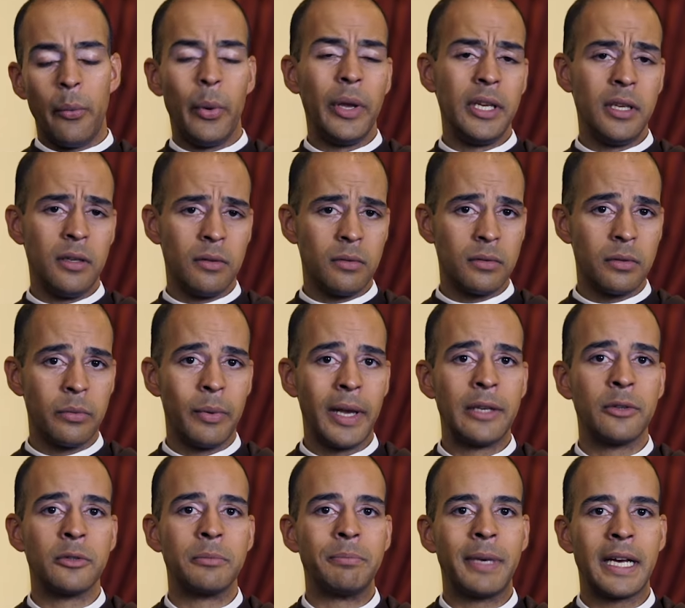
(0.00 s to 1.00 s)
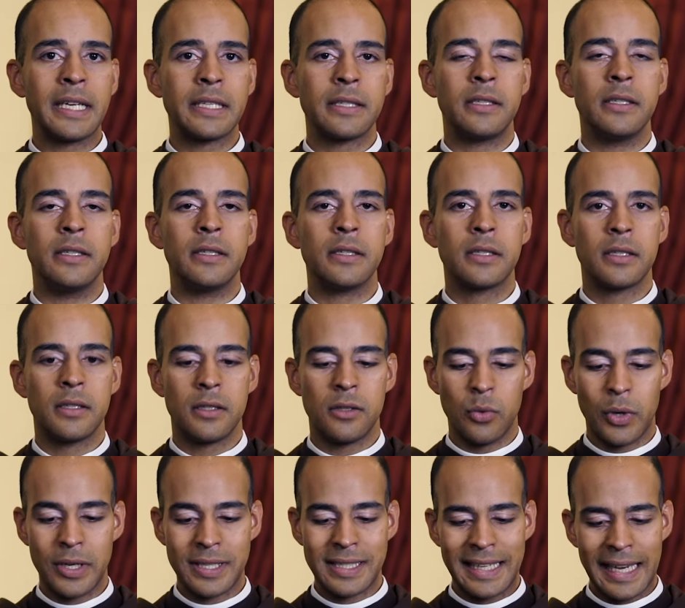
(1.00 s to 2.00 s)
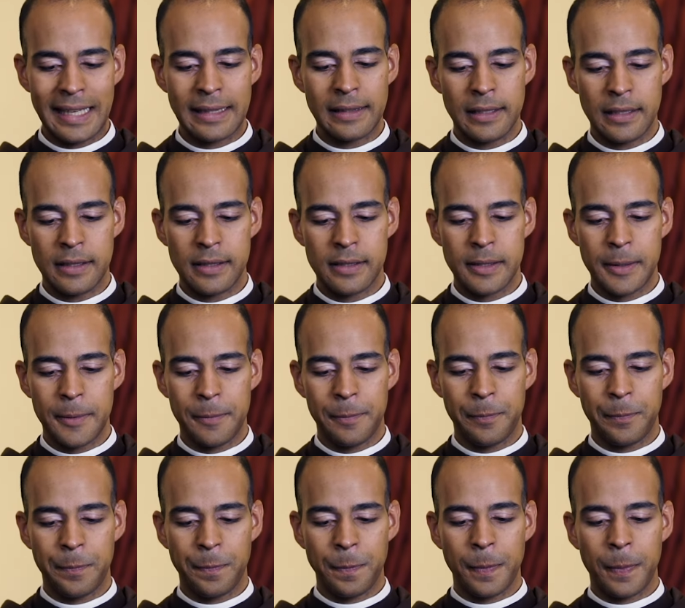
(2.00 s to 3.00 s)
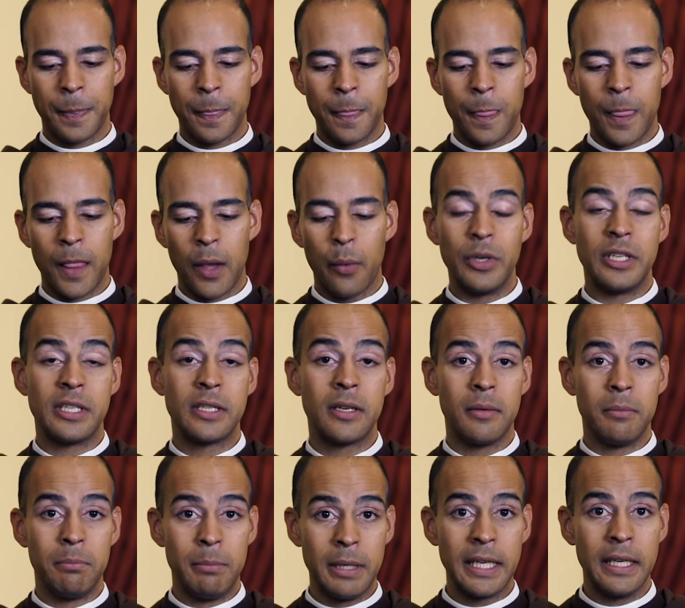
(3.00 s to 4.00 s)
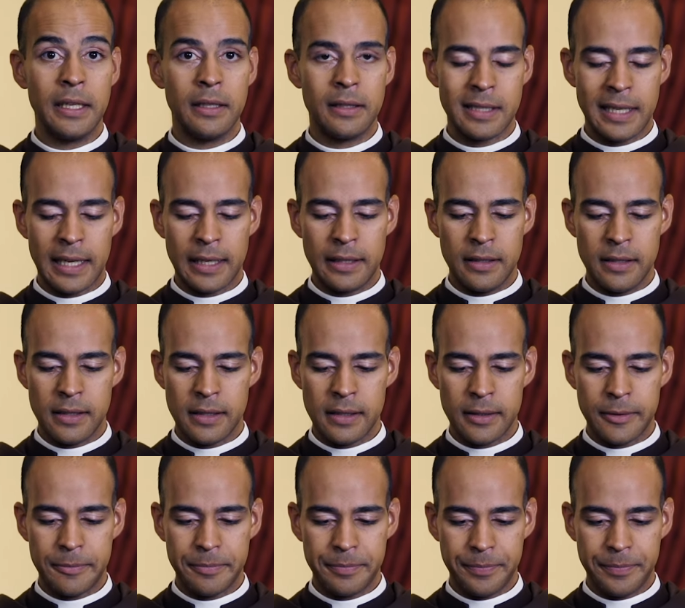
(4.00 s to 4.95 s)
Very well-known passages to us Catholics, which begins like this.